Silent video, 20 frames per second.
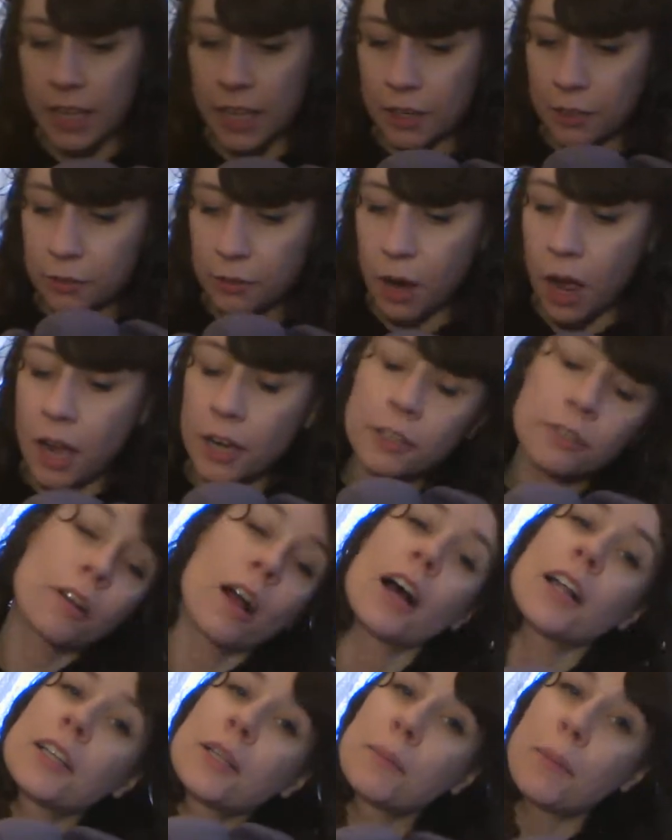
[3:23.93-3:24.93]
then trot,
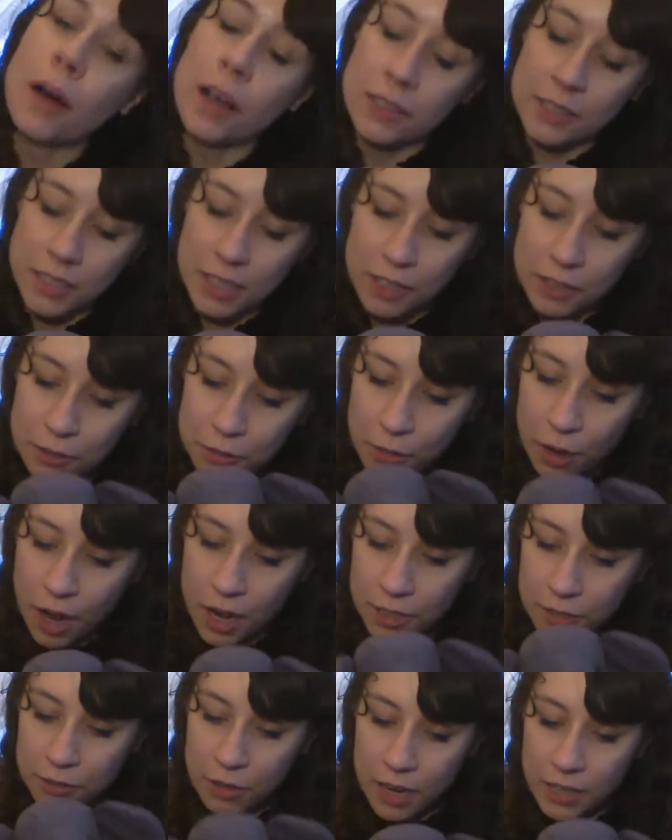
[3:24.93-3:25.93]
trot to Boston,
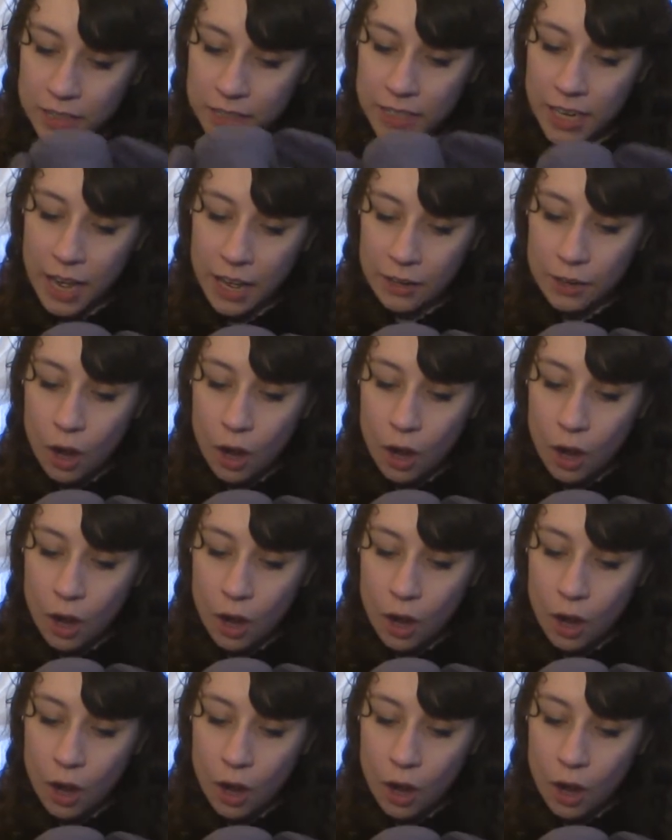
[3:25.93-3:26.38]
trot, trot to town.